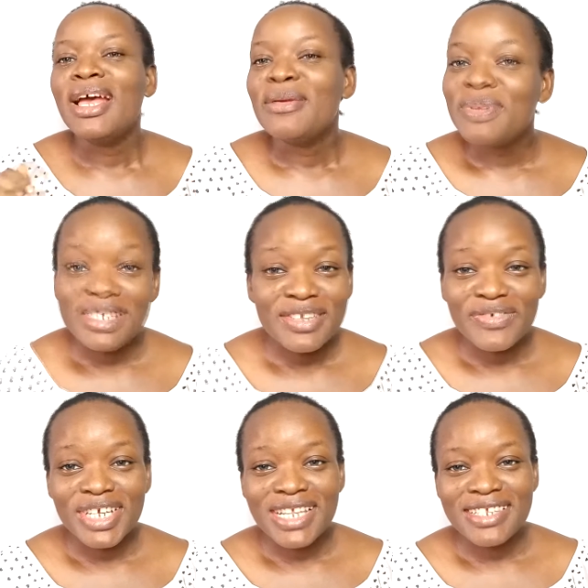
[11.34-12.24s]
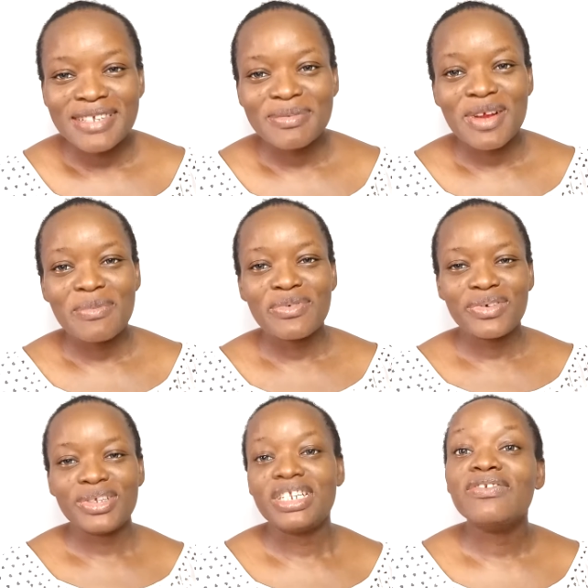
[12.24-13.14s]
Please don't forget to subscribe before
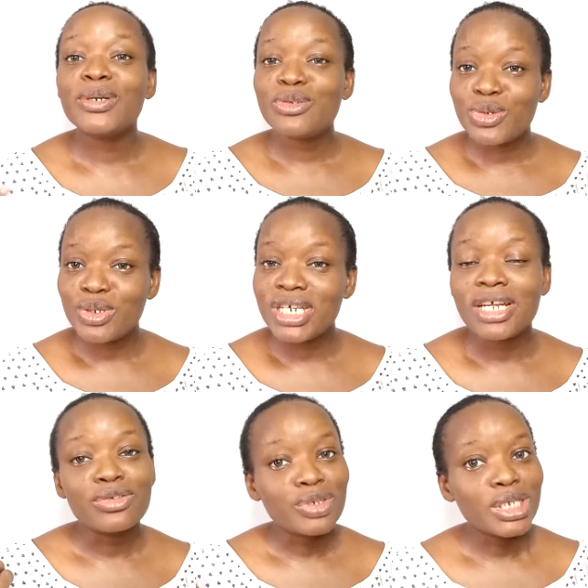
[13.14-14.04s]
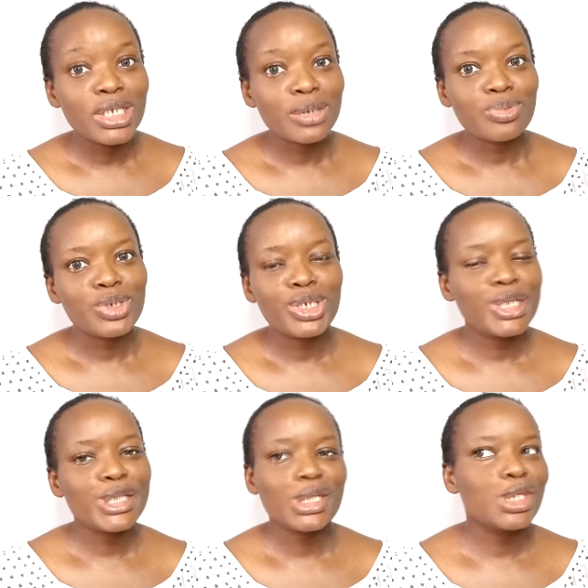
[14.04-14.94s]
you leave. I would truly and greatly appreciate it.